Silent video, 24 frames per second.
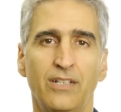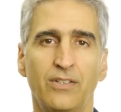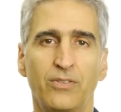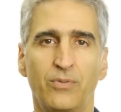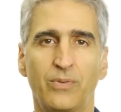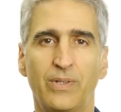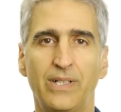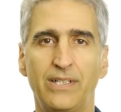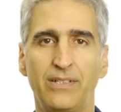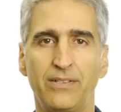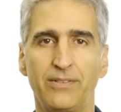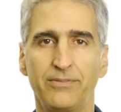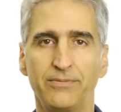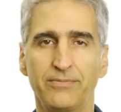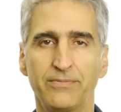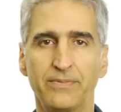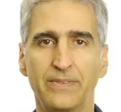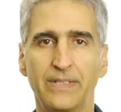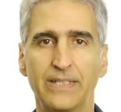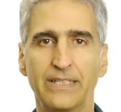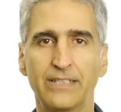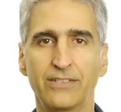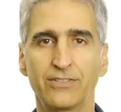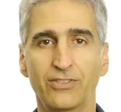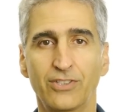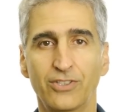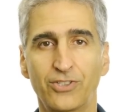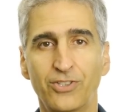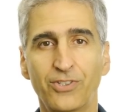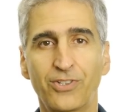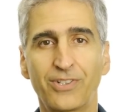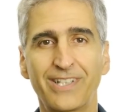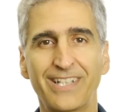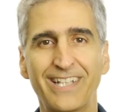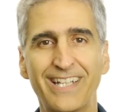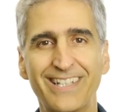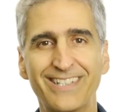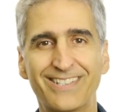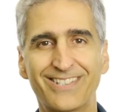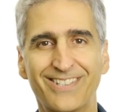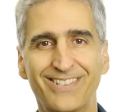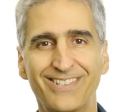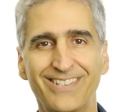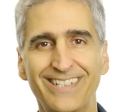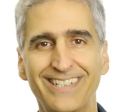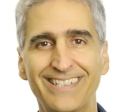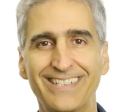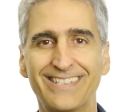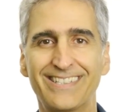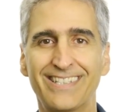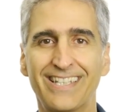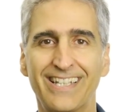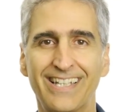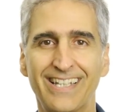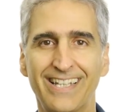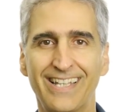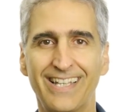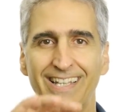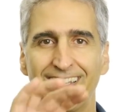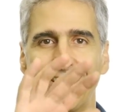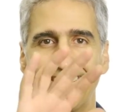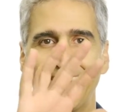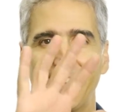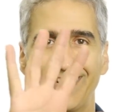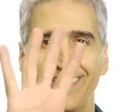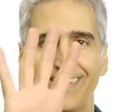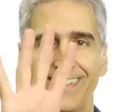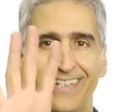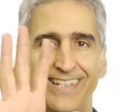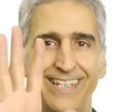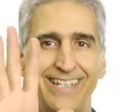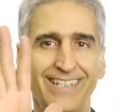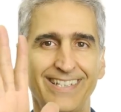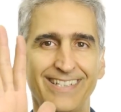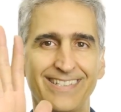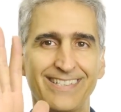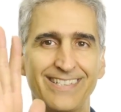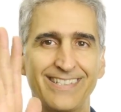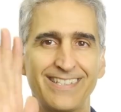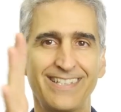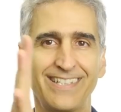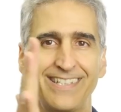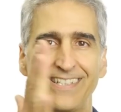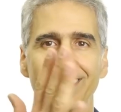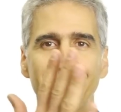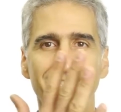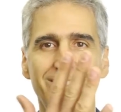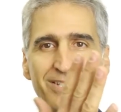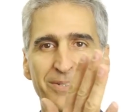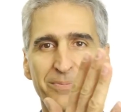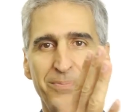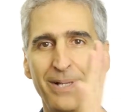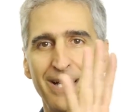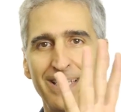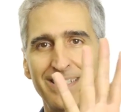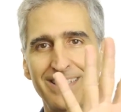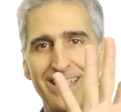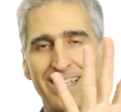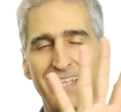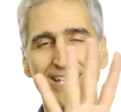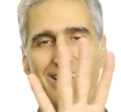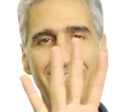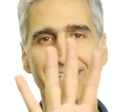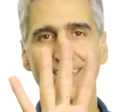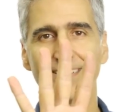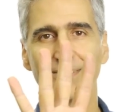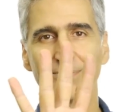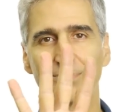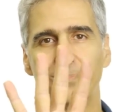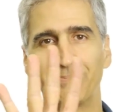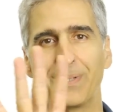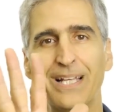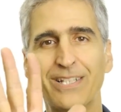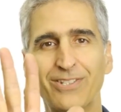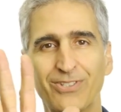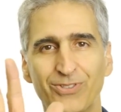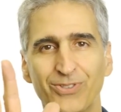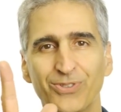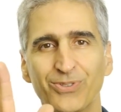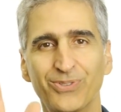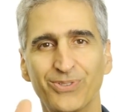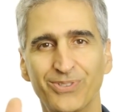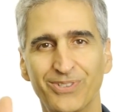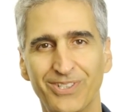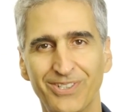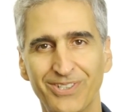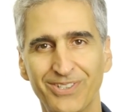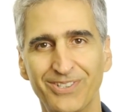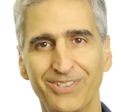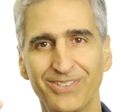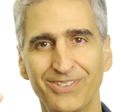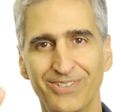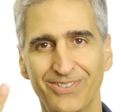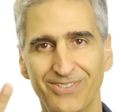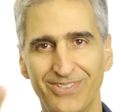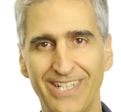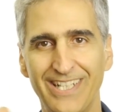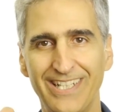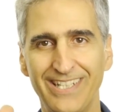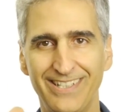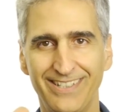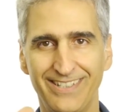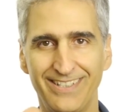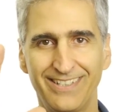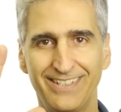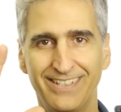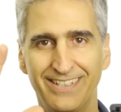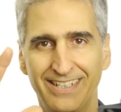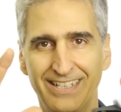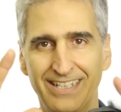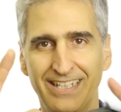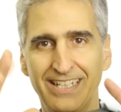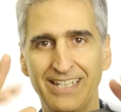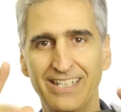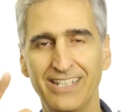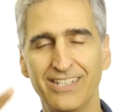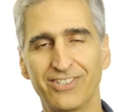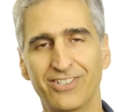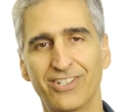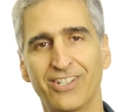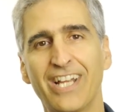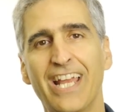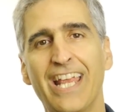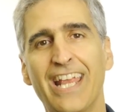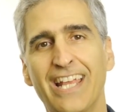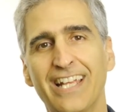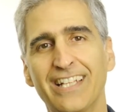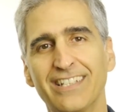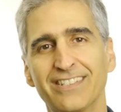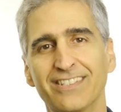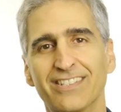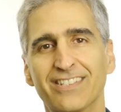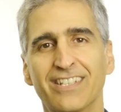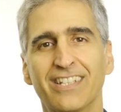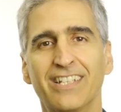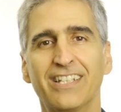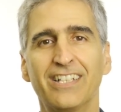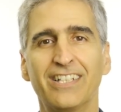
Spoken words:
Well, the short answer is, this is the best tool to use right here, your hands.